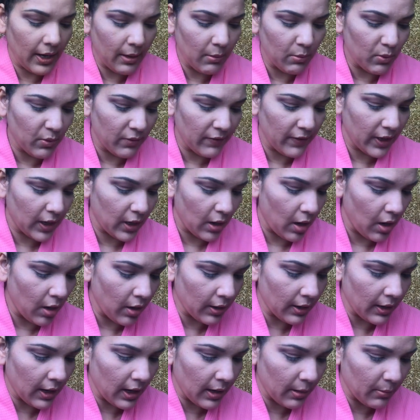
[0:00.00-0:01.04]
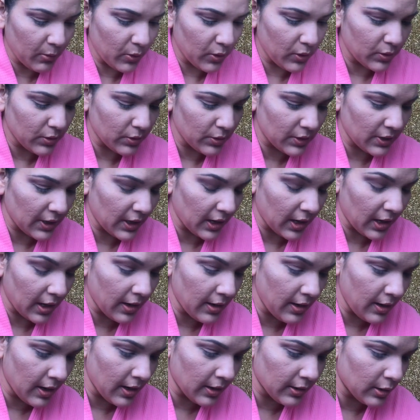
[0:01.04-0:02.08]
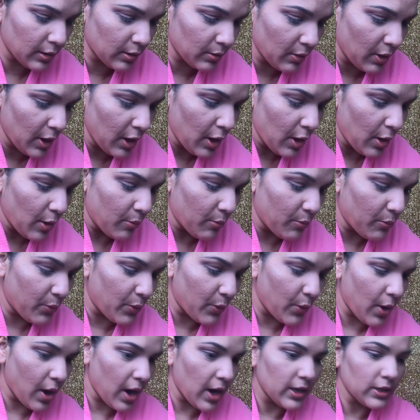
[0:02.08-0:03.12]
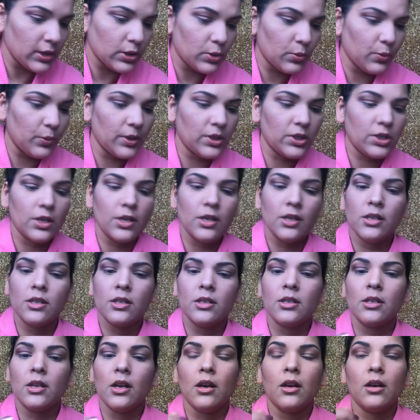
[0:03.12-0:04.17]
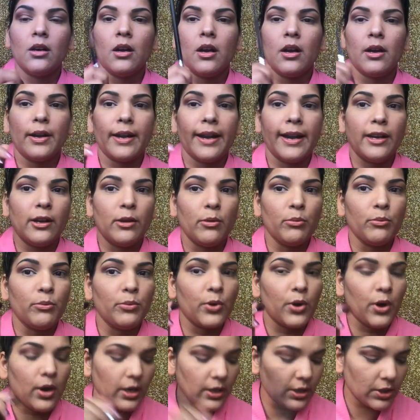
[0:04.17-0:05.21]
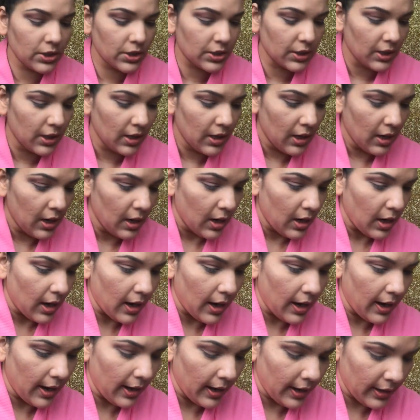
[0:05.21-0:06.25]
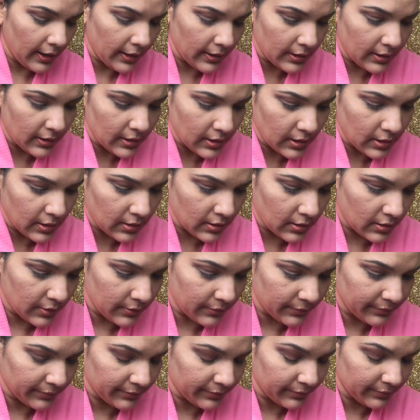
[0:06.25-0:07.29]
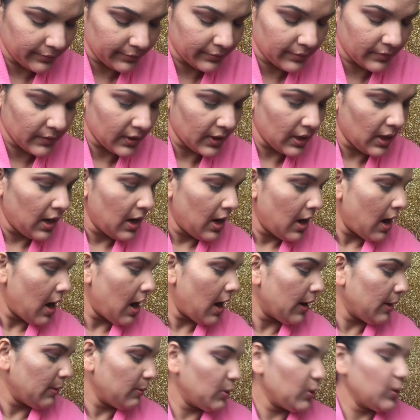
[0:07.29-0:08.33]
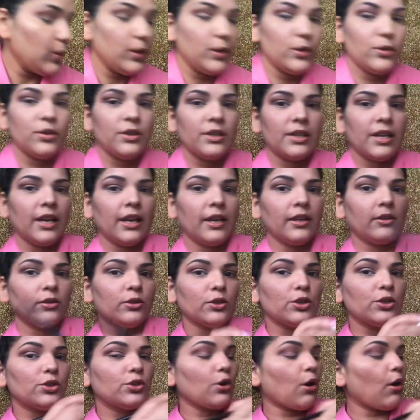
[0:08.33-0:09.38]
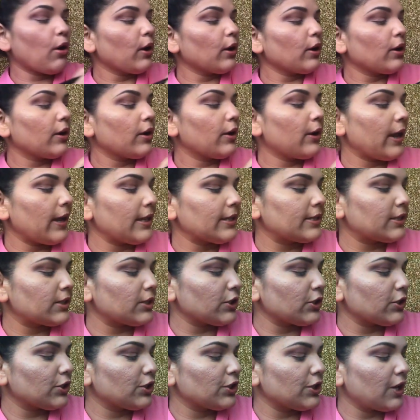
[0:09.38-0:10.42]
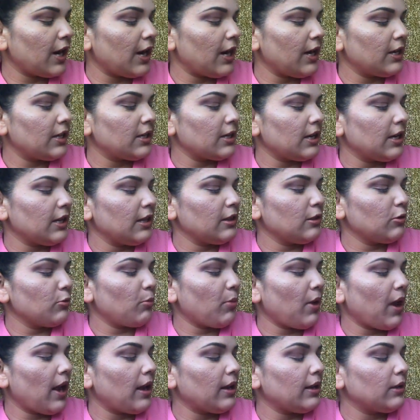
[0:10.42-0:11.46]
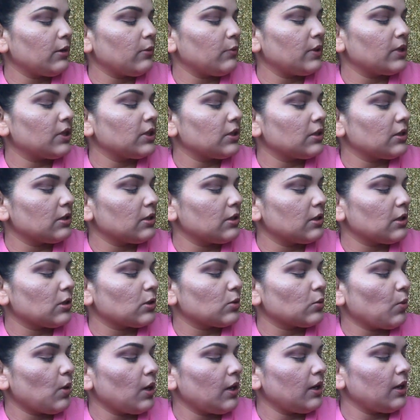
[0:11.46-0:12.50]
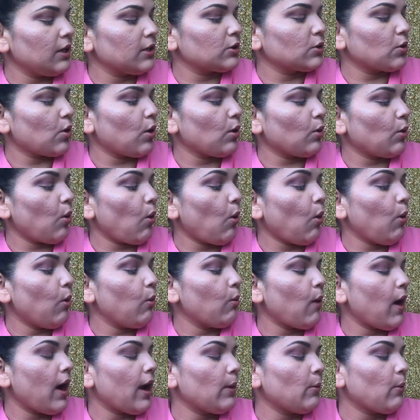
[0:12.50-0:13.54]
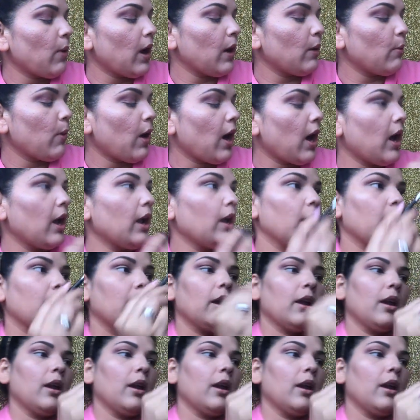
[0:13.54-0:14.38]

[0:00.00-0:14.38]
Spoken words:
Okay, moving on, I'm going to take another brush, which is a random brush, and I'm going to take the darkest shade in the palette, which is this one. It's called OYYY.